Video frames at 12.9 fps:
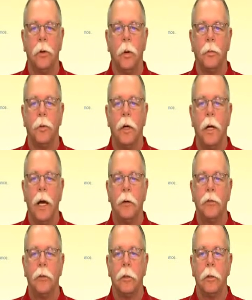or
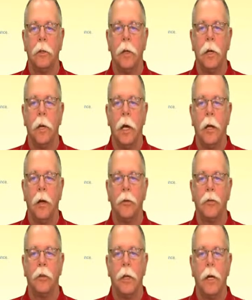pre-action, and
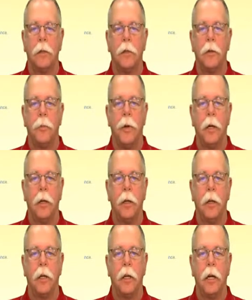are select
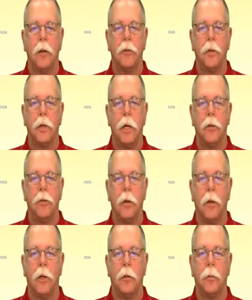depending on the
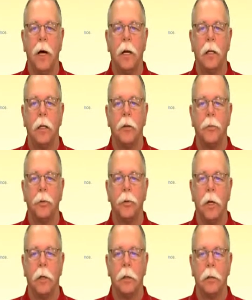classification of the commodities
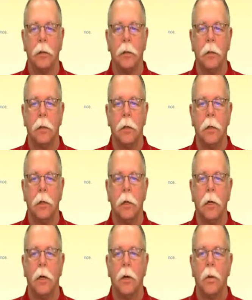protected.
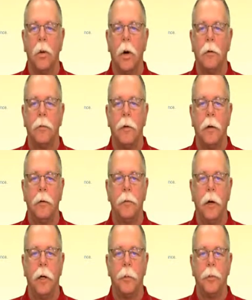Qualified
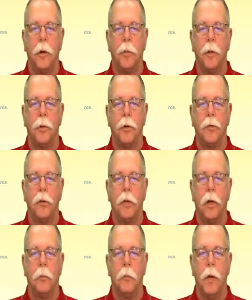fire department
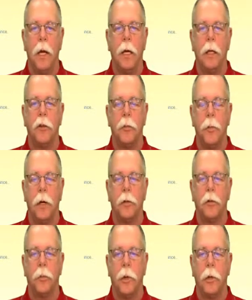personnel may
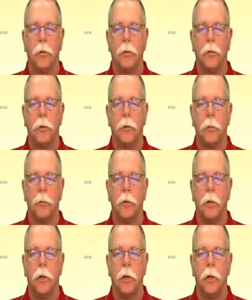inspect sprinkler
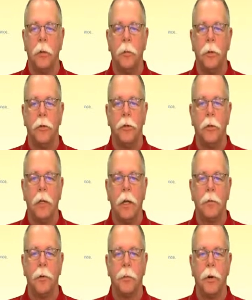systems, but should
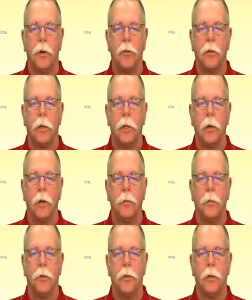never personally or
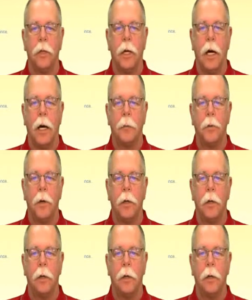physically
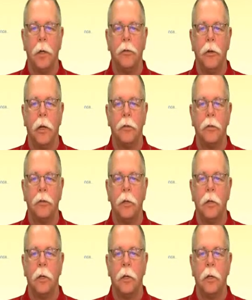operate, adjust,